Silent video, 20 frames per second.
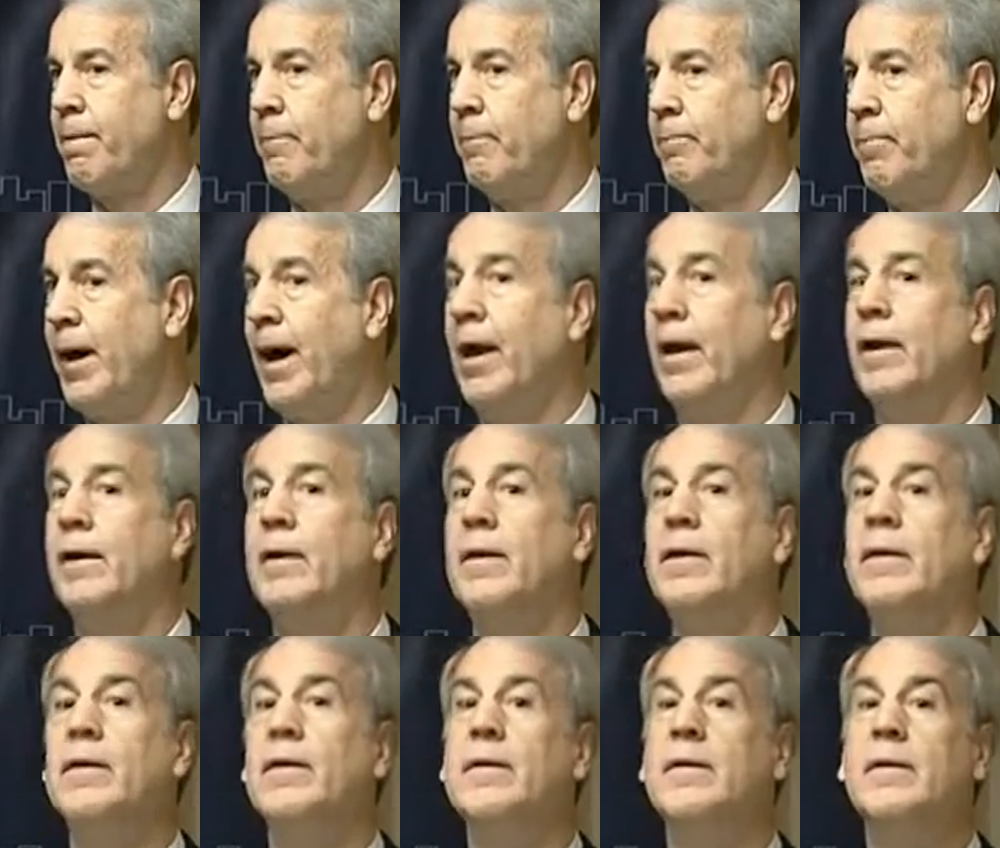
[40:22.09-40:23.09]
But
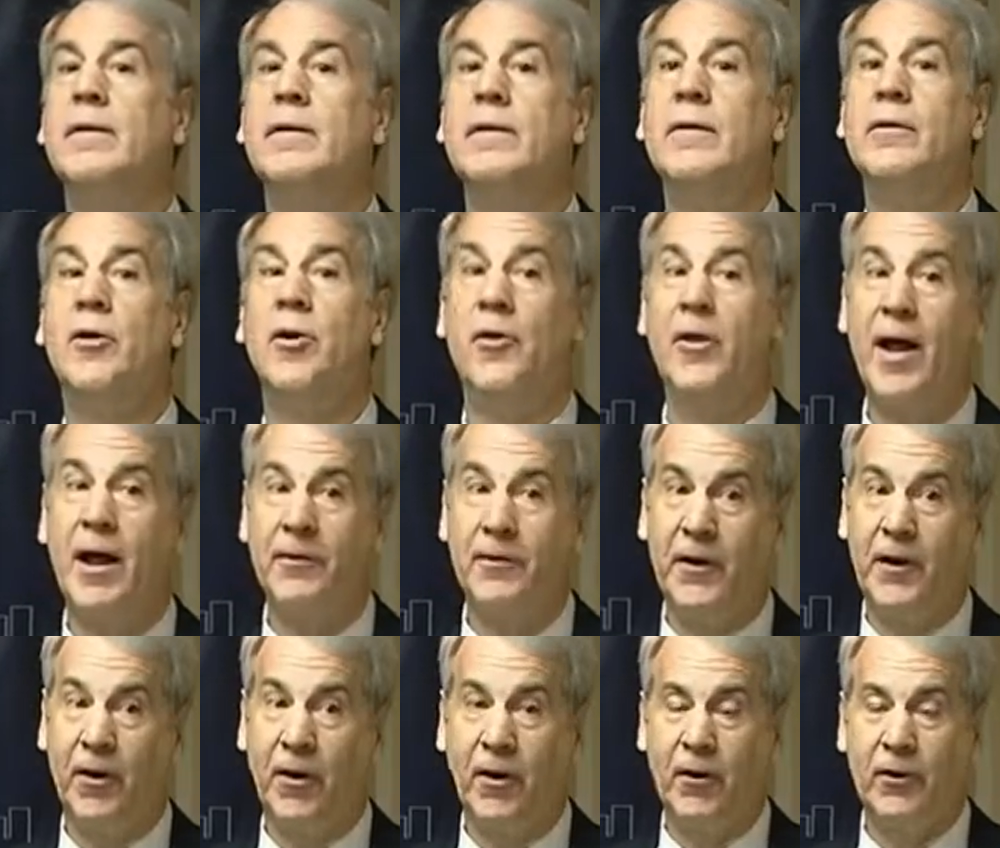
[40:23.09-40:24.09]
you're not
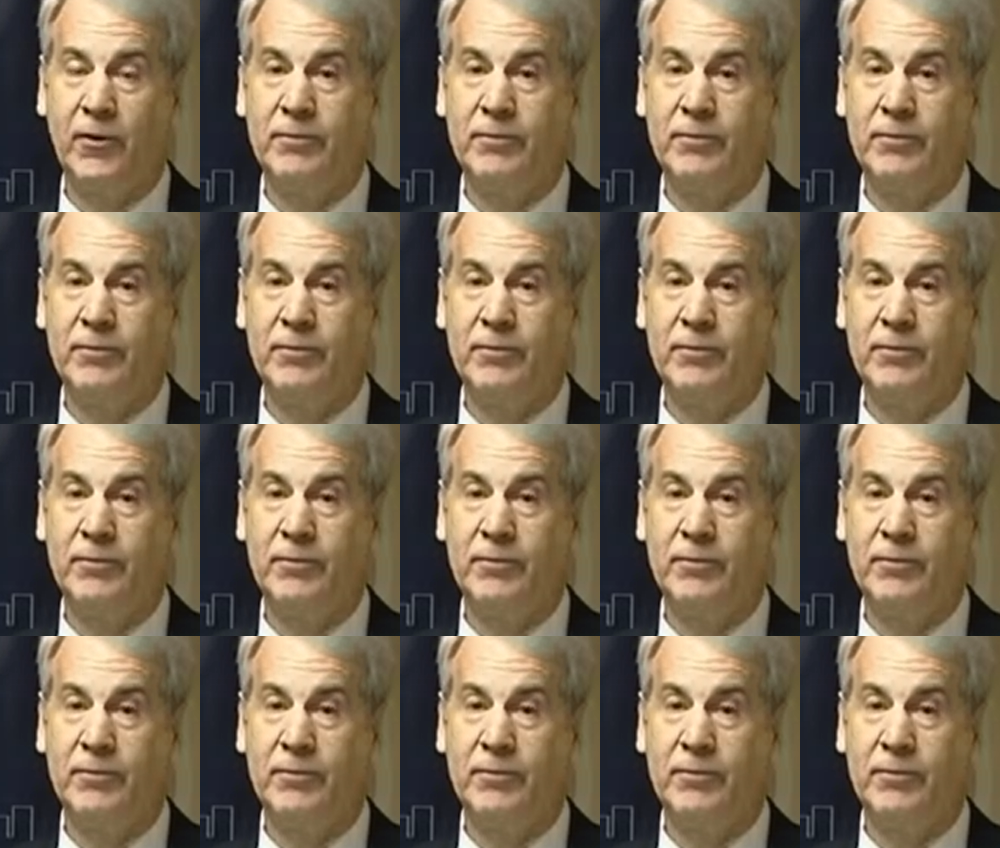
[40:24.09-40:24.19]
there.